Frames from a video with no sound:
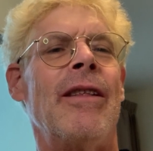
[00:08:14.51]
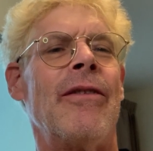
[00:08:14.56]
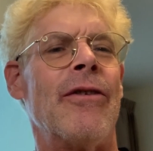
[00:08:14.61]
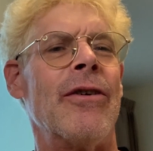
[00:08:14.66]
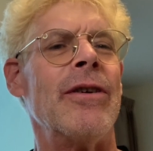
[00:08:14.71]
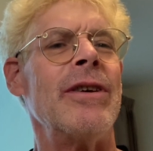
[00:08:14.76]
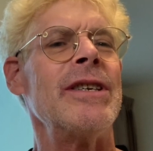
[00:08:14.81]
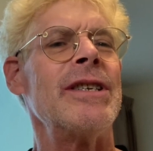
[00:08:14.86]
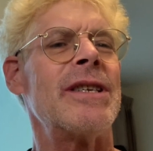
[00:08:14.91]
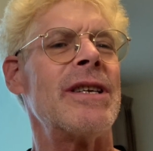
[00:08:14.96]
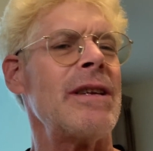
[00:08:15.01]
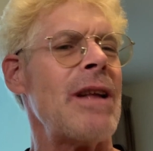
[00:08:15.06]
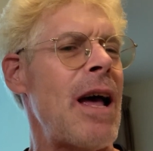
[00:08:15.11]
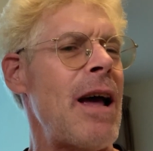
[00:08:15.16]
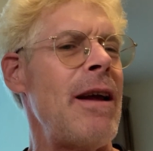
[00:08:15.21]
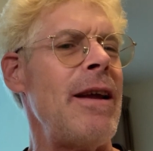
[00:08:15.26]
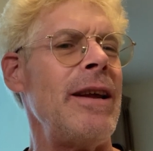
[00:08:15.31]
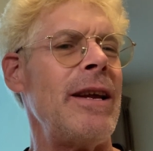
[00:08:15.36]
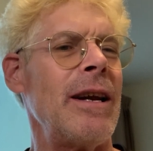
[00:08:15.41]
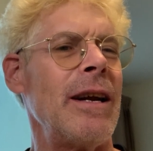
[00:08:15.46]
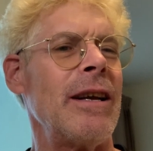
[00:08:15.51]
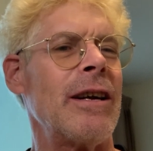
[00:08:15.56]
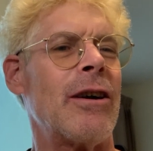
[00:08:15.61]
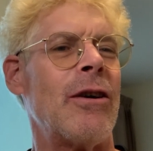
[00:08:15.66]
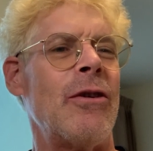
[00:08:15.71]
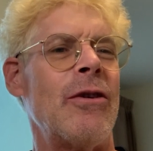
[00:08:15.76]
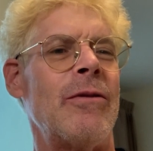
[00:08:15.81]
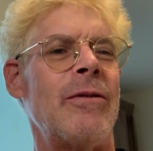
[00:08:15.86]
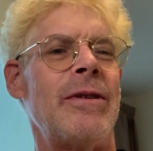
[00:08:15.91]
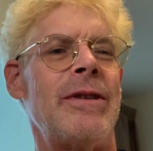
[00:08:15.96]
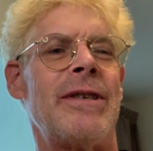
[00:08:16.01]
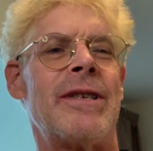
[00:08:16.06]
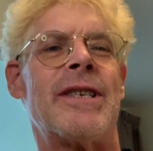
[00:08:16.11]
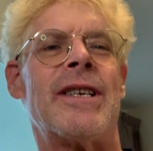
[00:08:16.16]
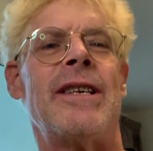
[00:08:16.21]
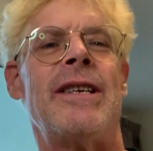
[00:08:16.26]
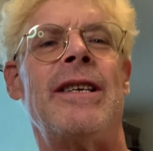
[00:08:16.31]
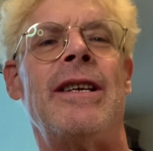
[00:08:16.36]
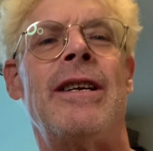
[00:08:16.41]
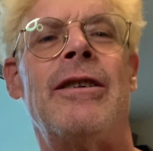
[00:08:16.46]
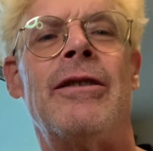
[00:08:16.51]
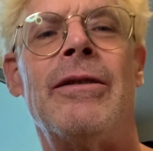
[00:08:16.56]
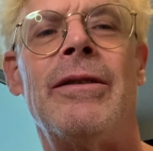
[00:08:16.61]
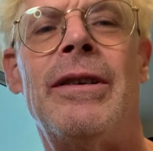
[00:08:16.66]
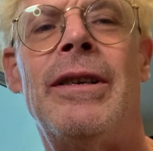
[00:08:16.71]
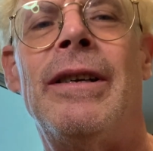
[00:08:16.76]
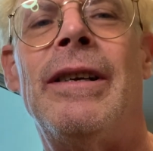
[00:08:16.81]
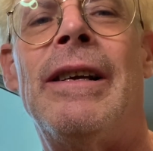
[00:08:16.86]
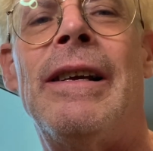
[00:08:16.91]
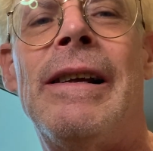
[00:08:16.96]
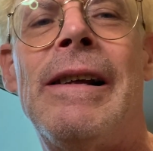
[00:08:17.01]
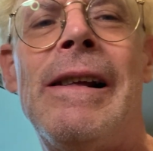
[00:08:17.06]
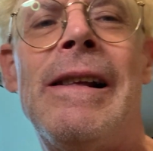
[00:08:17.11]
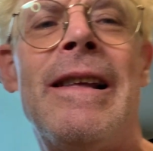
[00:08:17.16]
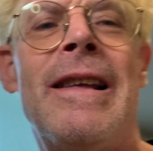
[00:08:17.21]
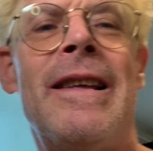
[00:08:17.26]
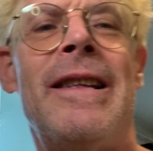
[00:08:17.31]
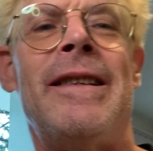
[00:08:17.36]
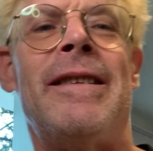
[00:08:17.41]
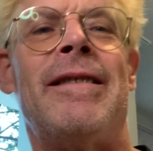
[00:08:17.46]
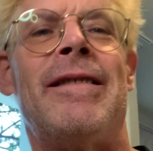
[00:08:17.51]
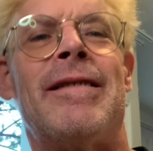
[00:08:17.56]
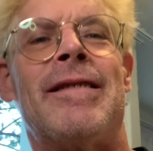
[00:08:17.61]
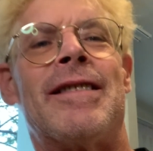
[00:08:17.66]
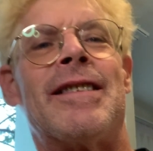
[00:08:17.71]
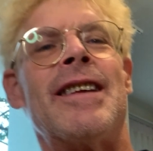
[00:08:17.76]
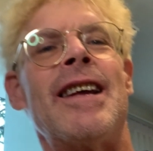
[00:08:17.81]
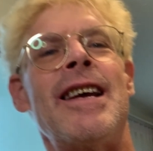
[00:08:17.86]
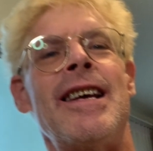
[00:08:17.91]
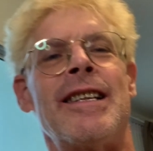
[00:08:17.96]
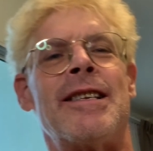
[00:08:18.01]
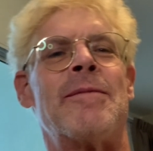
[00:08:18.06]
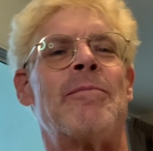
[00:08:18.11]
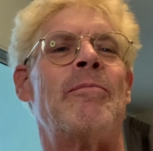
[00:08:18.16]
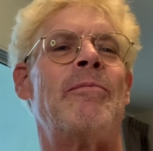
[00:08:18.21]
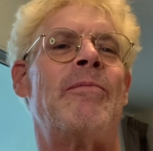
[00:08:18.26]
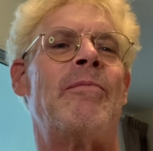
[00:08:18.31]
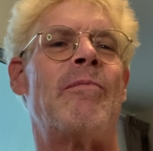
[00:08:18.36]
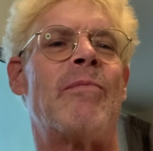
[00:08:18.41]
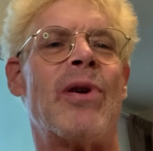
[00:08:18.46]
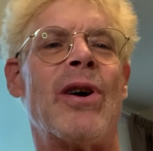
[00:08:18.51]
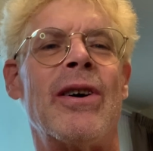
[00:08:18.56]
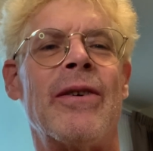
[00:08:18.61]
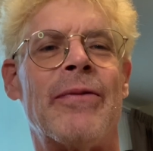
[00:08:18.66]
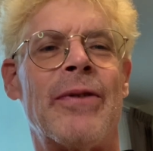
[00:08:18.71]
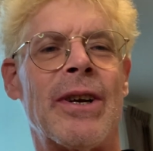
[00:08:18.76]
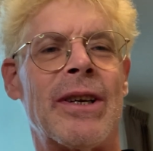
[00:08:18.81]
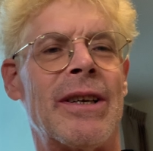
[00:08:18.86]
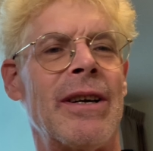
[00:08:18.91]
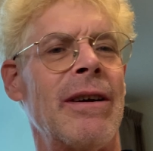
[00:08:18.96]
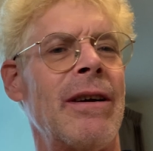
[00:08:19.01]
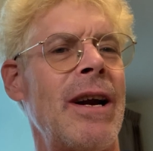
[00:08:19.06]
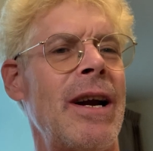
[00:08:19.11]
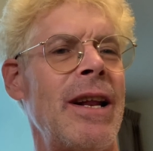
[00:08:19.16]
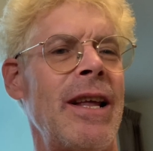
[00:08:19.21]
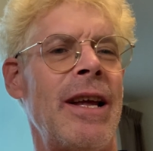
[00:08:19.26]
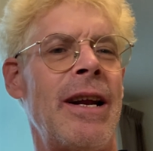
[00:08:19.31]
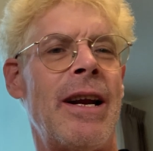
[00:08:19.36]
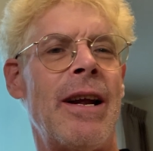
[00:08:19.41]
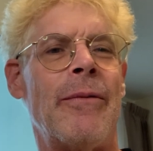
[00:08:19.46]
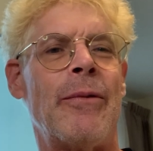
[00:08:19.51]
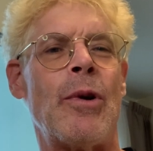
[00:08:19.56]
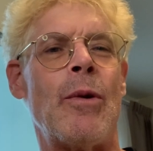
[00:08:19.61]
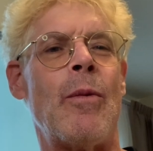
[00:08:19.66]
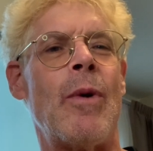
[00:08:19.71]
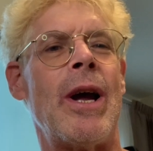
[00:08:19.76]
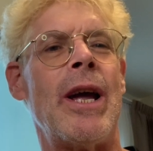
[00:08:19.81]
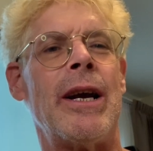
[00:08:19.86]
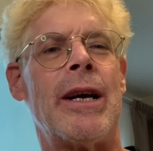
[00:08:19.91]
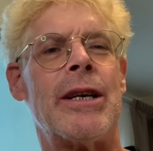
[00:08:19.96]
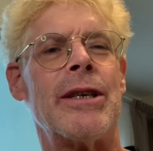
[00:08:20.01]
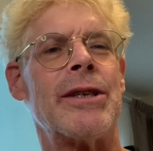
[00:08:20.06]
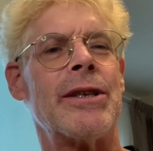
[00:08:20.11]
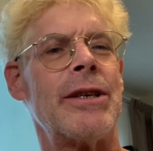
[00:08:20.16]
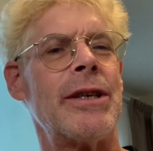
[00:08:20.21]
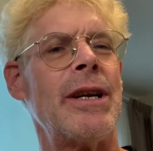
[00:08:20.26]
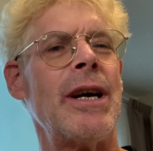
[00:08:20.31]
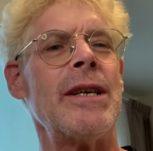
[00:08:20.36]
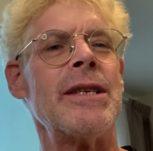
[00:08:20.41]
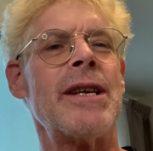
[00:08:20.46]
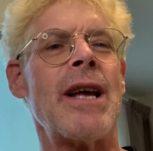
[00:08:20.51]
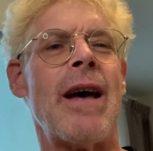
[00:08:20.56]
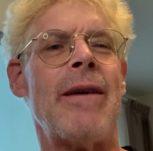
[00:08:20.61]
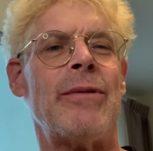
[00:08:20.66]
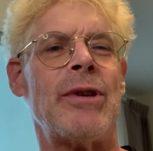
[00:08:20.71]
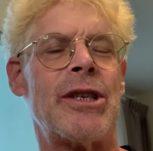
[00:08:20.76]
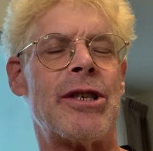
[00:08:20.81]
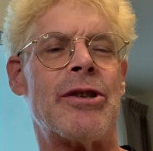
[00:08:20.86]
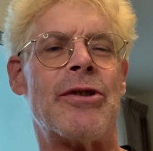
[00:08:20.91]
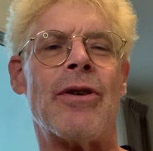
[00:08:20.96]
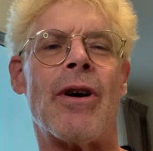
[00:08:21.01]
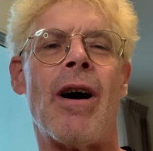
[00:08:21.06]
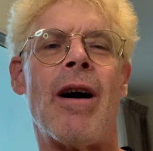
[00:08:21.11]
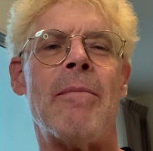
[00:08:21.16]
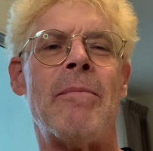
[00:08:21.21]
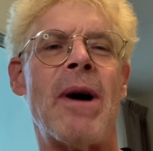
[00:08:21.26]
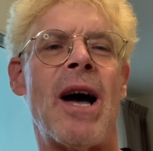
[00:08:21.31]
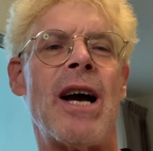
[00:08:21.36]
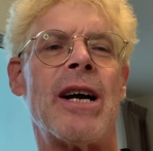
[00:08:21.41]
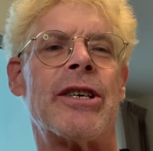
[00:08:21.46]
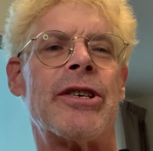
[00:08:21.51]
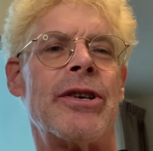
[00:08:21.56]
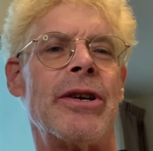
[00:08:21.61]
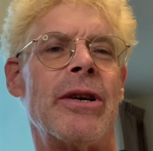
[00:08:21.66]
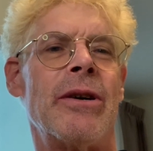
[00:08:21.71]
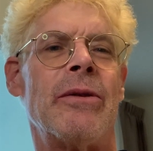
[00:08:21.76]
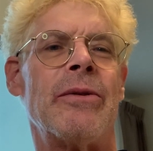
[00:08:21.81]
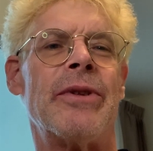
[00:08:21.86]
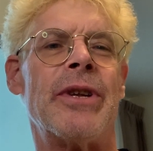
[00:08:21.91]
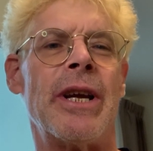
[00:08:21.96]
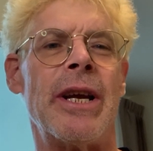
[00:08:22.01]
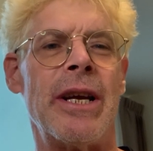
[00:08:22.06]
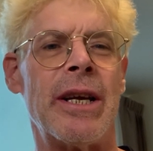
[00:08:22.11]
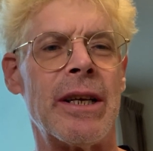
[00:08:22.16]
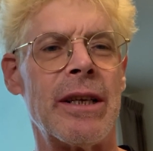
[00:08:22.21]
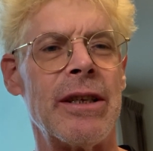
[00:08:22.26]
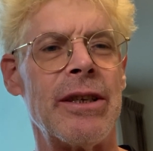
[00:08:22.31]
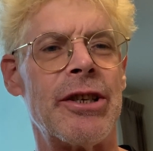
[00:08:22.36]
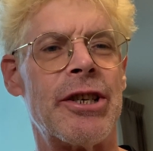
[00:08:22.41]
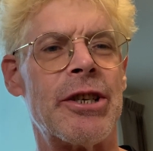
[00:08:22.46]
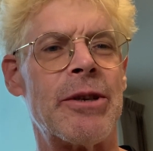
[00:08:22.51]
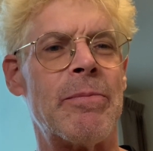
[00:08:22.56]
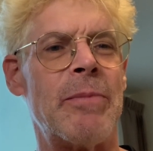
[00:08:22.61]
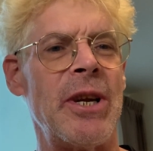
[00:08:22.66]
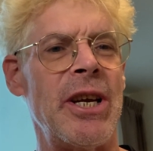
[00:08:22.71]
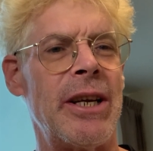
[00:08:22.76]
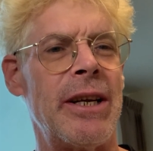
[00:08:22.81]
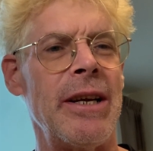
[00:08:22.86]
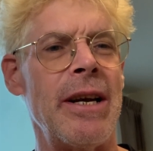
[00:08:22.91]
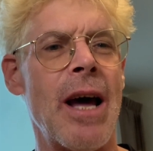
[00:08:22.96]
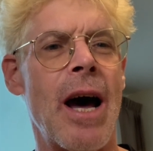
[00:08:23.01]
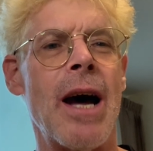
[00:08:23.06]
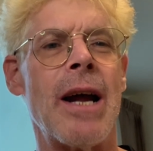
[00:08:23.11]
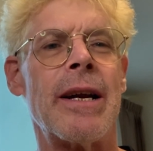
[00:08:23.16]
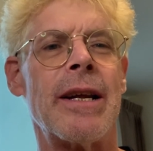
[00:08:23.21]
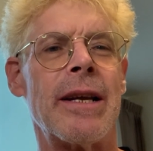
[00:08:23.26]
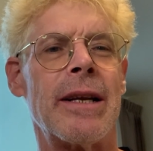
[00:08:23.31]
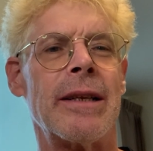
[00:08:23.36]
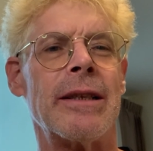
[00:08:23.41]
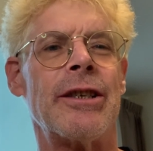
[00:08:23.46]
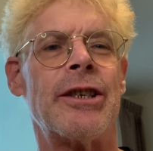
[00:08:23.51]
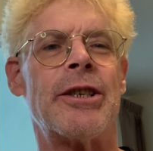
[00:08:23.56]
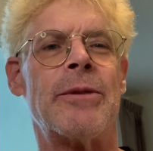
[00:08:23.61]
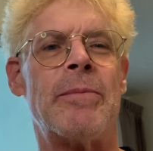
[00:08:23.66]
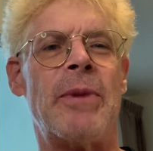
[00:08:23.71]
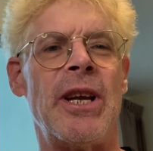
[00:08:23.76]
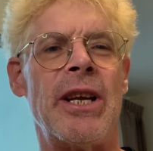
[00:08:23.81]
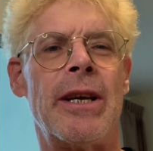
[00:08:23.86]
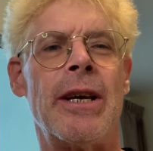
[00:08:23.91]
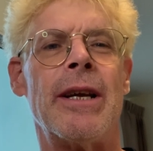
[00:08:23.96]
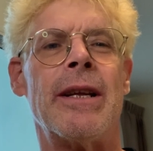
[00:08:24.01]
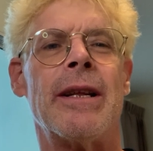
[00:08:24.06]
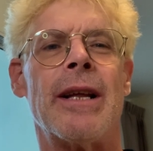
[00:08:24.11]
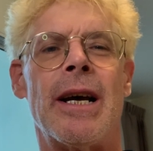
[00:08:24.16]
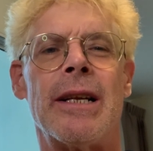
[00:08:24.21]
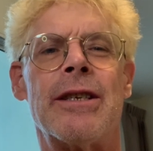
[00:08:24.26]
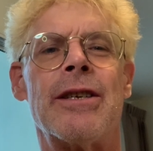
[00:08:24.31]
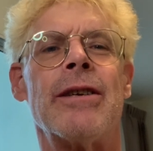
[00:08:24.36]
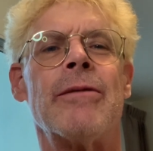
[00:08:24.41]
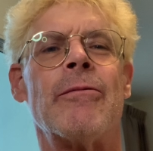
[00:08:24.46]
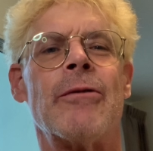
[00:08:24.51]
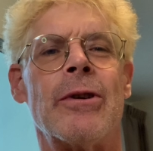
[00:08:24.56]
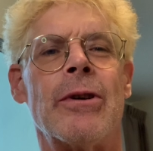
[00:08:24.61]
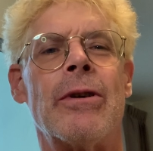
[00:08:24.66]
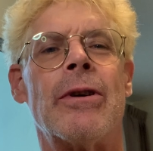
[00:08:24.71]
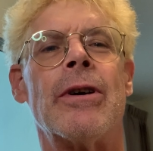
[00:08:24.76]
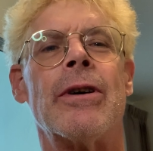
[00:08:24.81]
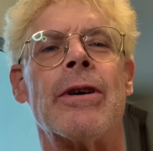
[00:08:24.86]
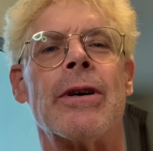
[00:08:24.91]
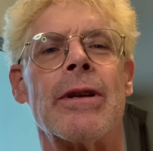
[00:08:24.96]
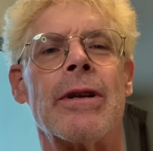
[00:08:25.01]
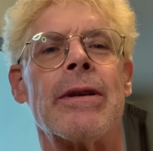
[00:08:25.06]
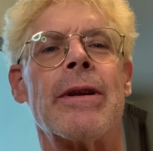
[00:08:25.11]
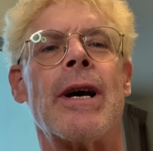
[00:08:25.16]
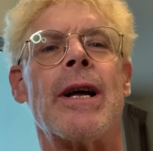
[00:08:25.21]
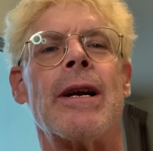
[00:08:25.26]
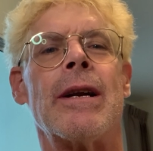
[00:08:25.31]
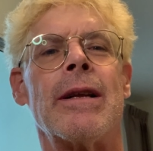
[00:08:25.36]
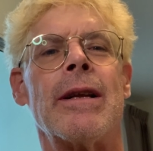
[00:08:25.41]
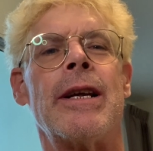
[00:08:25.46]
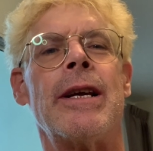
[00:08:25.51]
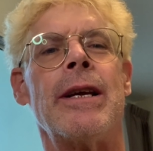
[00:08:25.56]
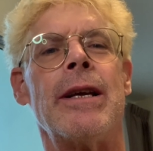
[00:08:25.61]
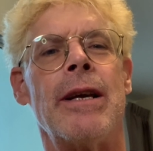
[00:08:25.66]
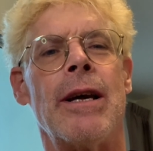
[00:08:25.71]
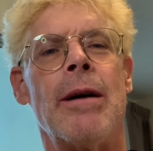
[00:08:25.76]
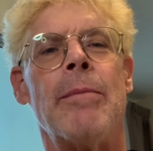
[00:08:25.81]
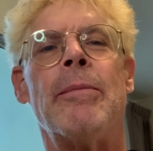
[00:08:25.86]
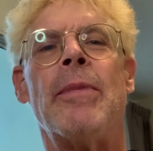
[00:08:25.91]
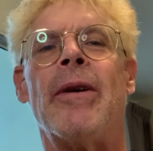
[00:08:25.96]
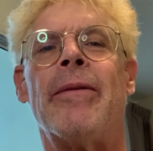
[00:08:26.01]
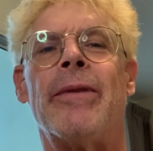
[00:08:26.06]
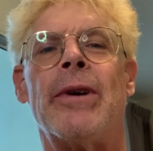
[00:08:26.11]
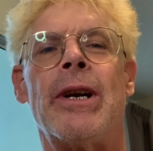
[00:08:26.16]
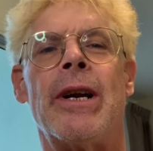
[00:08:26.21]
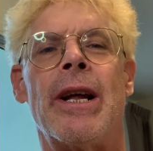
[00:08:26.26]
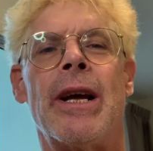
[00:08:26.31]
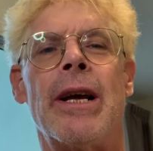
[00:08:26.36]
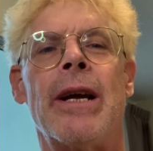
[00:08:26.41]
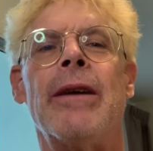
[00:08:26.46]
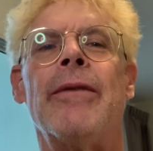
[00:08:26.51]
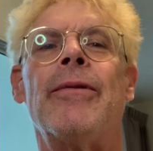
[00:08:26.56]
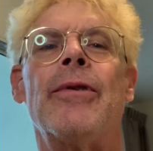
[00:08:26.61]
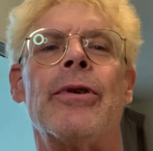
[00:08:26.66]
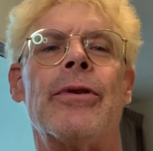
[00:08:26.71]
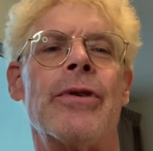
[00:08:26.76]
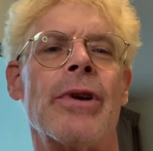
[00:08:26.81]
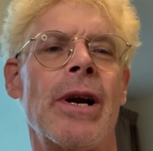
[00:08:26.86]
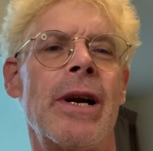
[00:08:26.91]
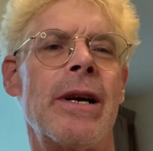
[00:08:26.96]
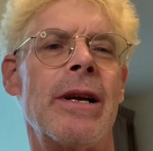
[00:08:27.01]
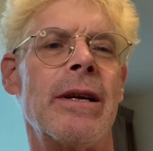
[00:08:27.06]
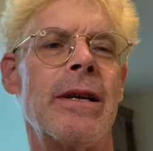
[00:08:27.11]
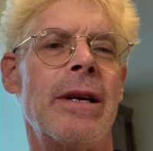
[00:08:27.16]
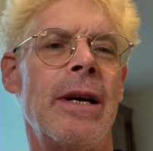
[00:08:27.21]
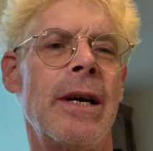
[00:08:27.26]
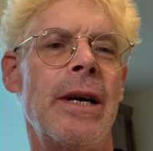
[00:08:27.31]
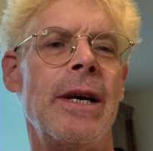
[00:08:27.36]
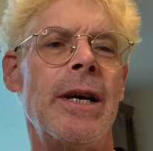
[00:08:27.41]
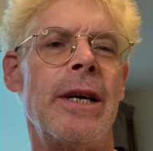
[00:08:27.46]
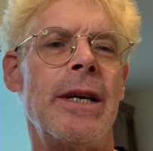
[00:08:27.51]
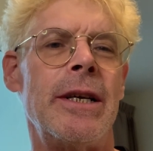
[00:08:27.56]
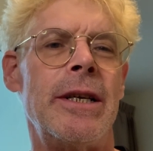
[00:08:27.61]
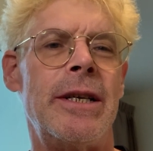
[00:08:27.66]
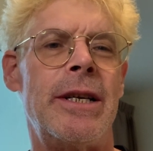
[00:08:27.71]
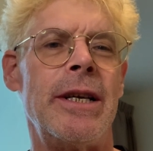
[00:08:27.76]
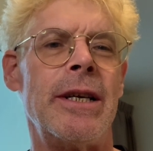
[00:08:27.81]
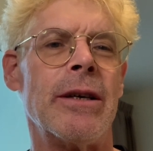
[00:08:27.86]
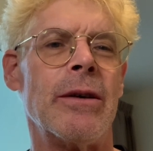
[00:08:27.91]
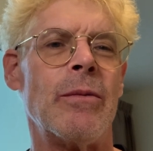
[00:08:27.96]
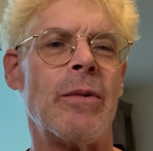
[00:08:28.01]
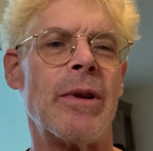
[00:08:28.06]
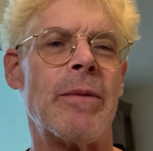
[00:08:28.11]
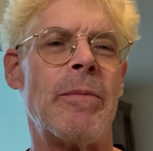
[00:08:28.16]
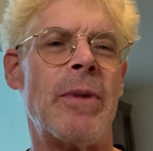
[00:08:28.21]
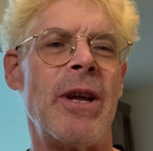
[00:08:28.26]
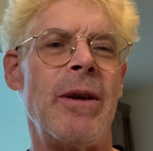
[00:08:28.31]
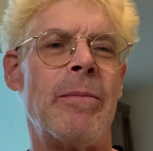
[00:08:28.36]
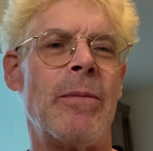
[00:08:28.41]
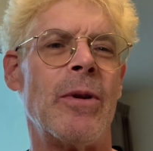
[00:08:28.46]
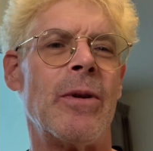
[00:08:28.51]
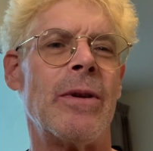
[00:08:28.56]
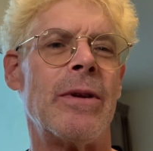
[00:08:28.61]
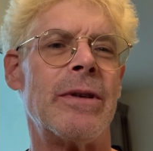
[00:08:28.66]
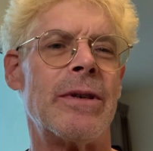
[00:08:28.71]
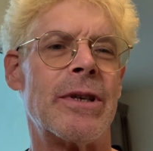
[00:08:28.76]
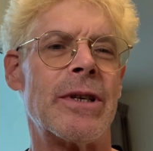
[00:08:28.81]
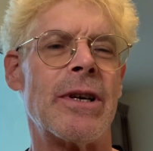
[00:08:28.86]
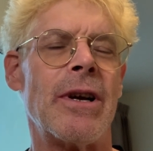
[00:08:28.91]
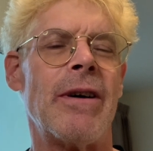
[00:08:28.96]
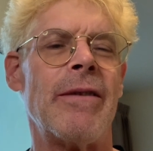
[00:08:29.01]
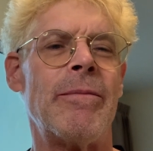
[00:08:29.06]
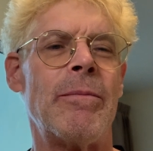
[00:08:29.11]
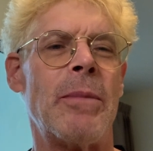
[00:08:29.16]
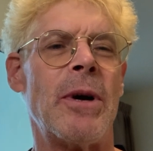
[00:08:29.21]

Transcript: I ain't gonna go and say it's perfect or in every way, because it does have its drawbacks. The non-English speaking, that's a real hurdle that'll hit you up every day if you're trying to deal with people and stuff.